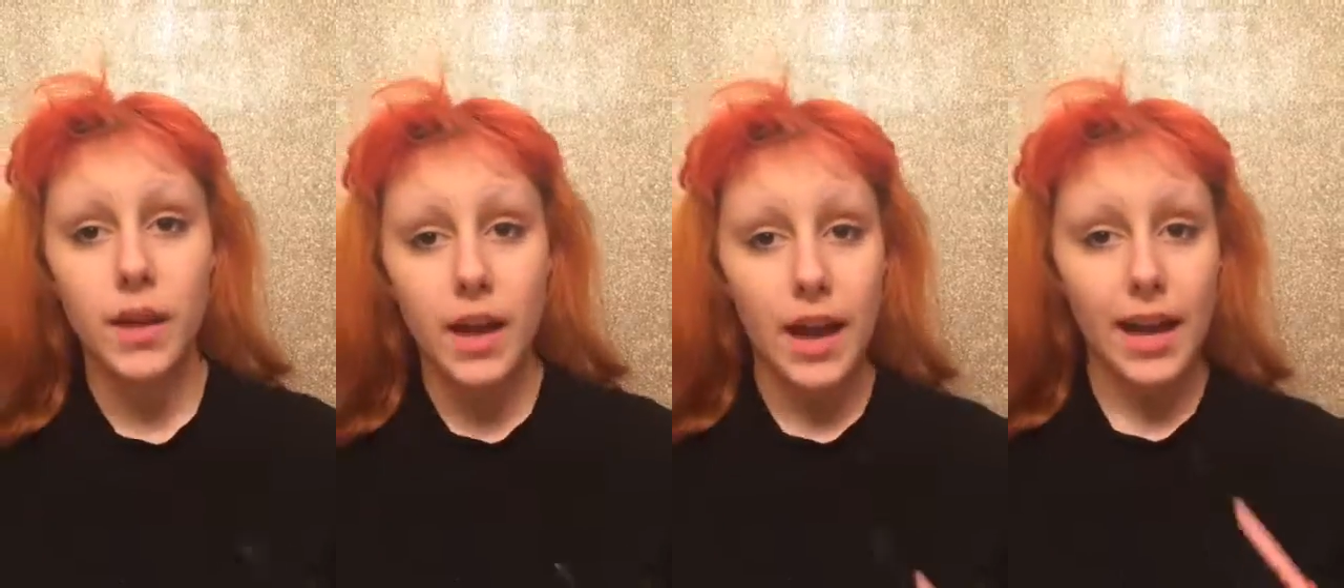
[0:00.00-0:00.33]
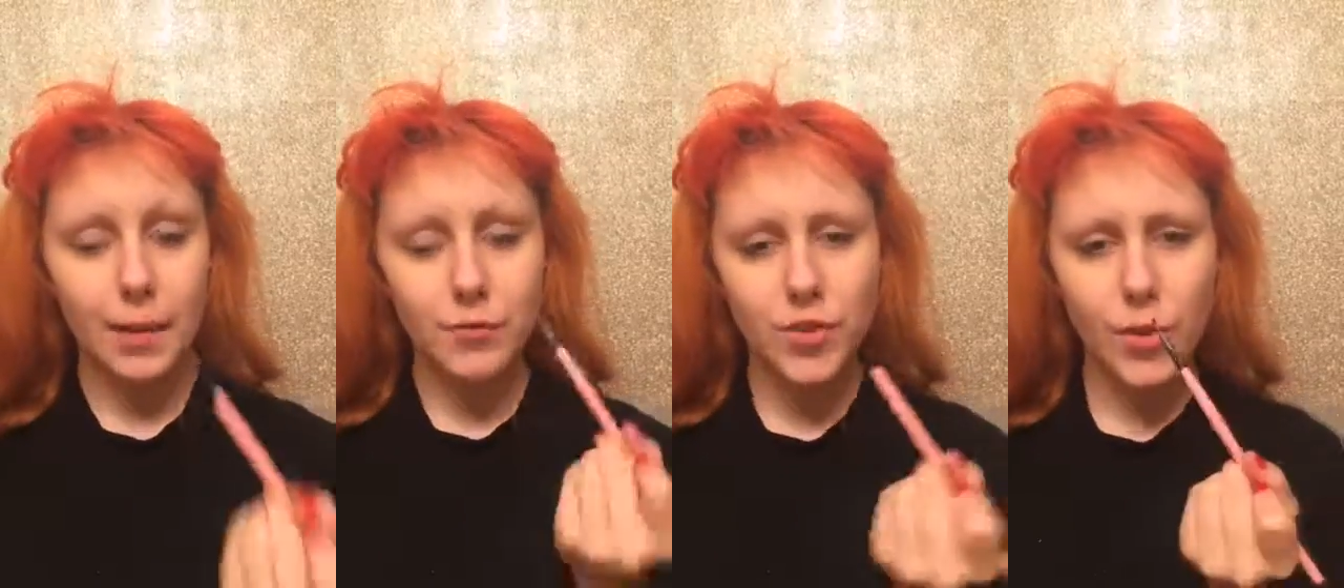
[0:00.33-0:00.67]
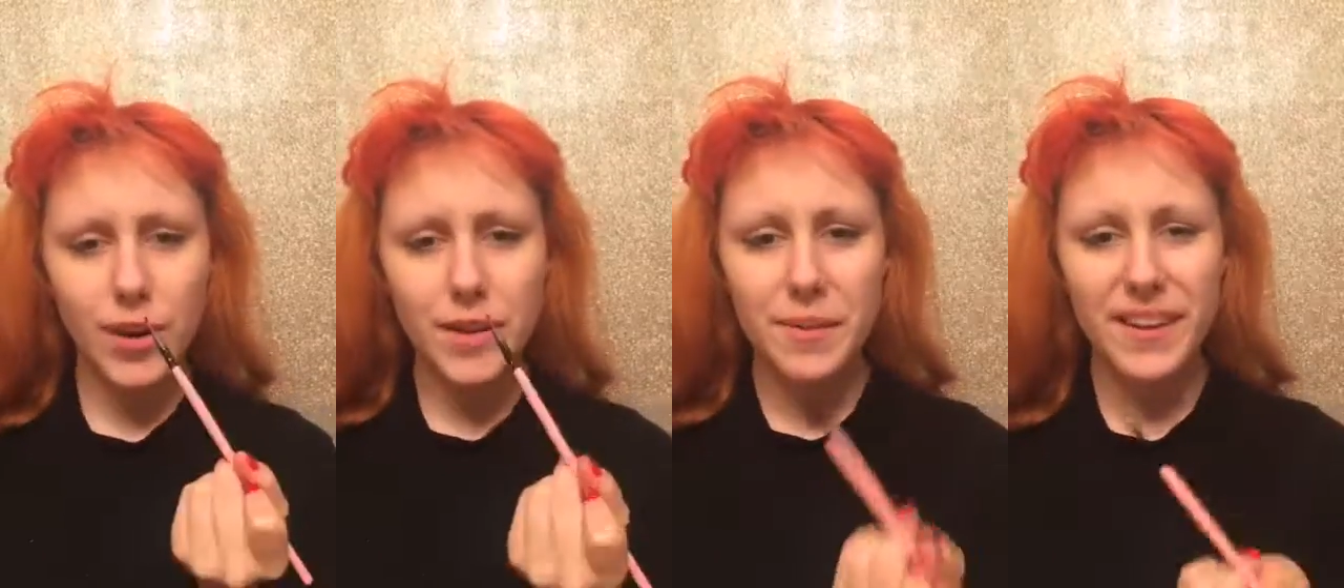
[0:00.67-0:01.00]
and I'm just
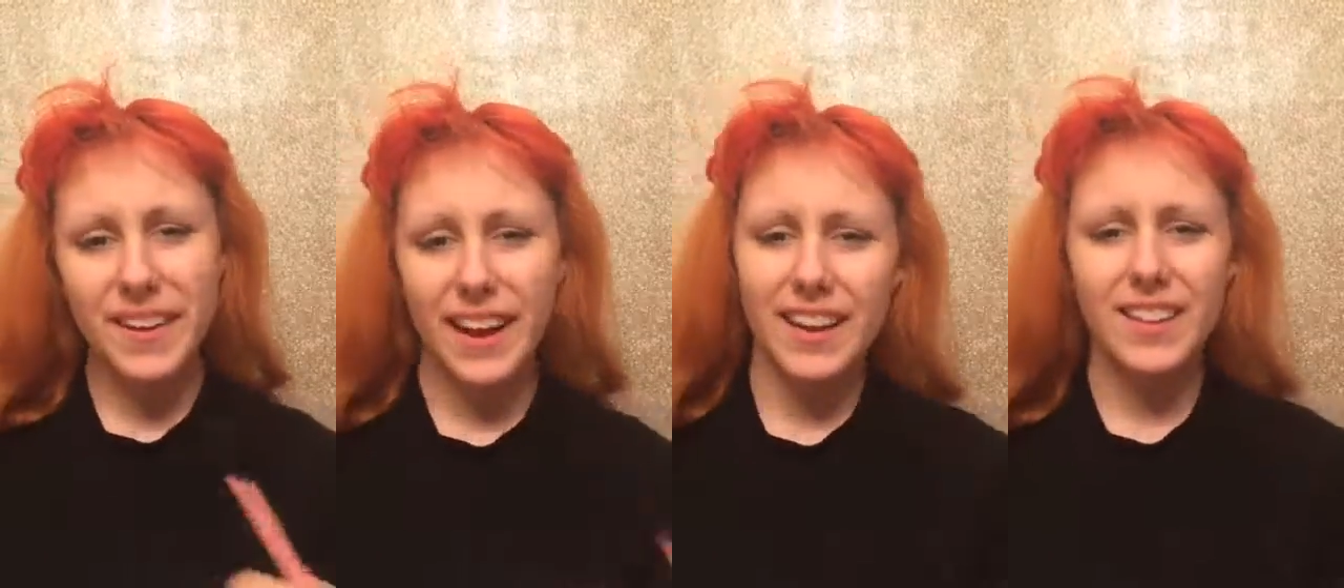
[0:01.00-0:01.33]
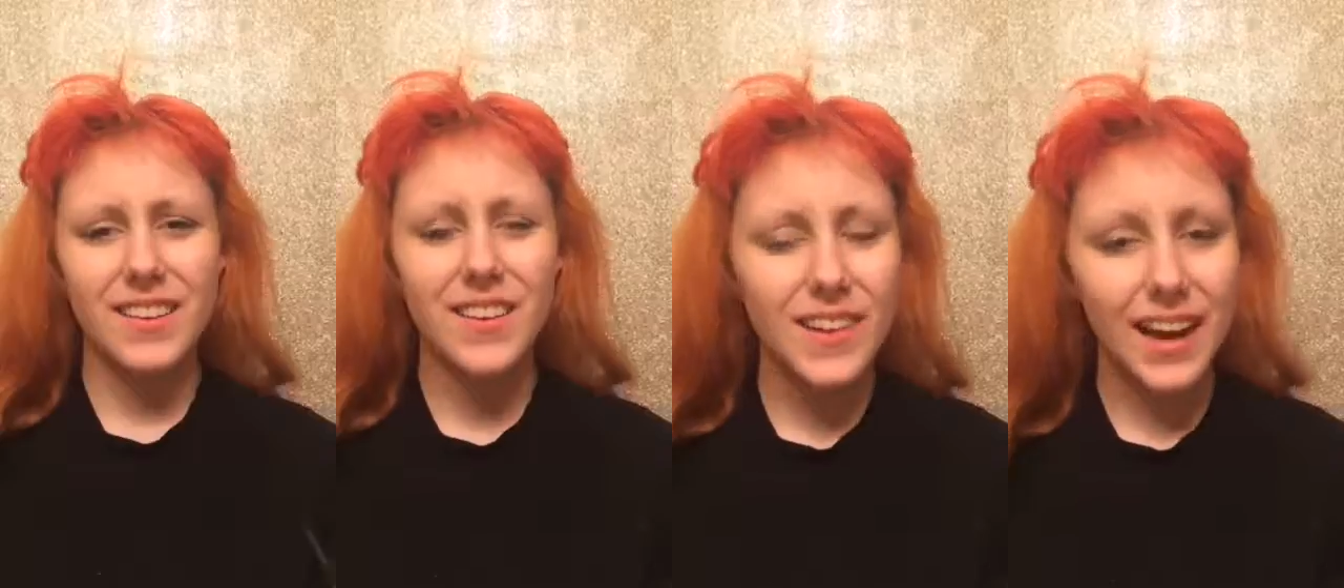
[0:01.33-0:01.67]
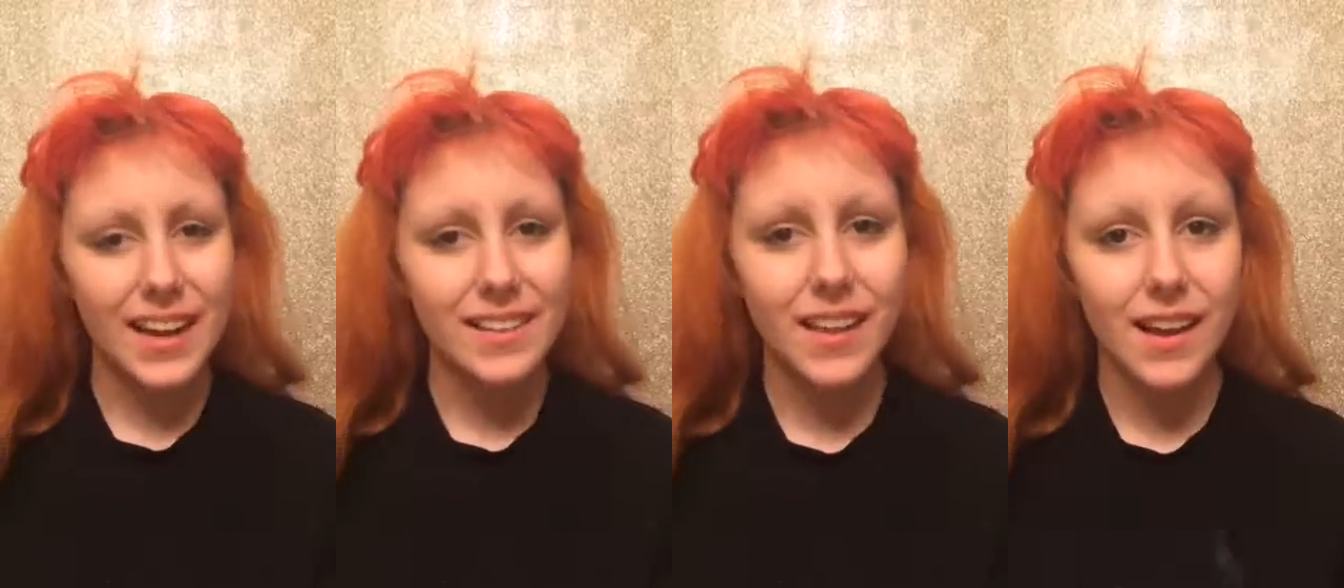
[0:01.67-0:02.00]
going to make kind of little
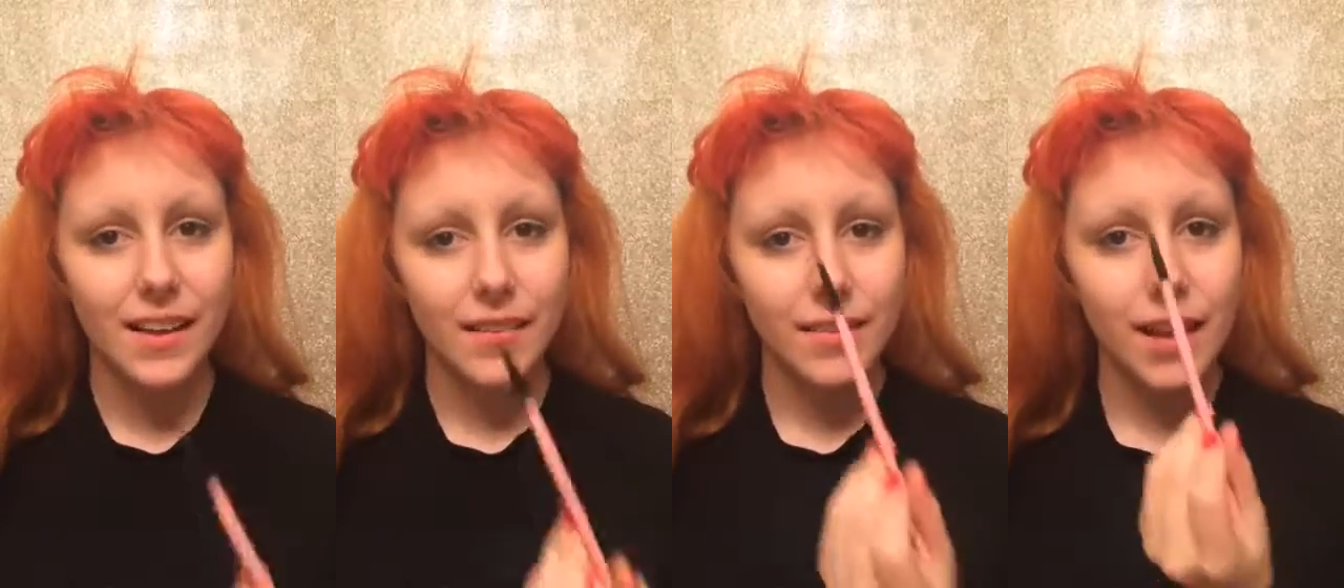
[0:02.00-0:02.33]
guidelines.